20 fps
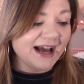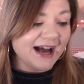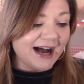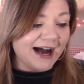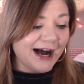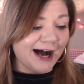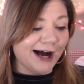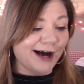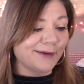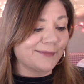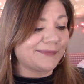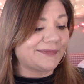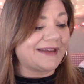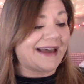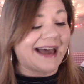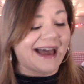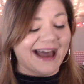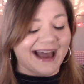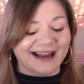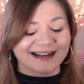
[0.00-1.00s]
Um,
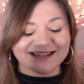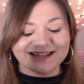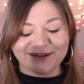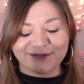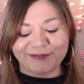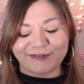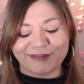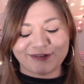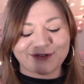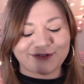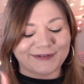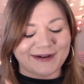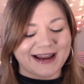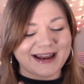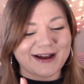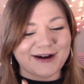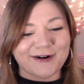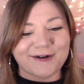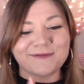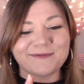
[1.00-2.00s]
the acting was
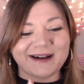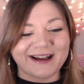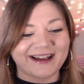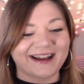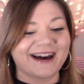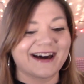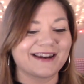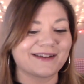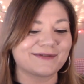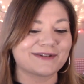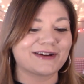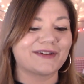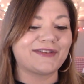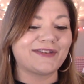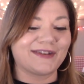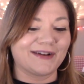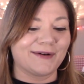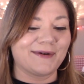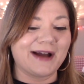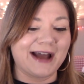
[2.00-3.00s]
great. Oh my God, I'm just
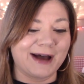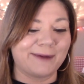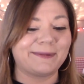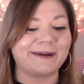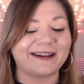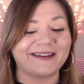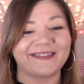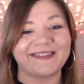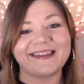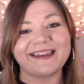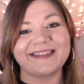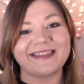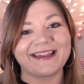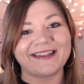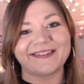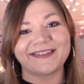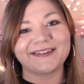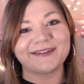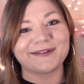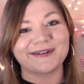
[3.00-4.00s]
so happy to see
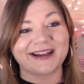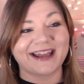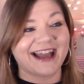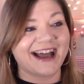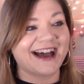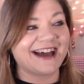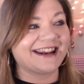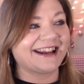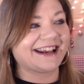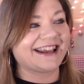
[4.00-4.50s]
these two again.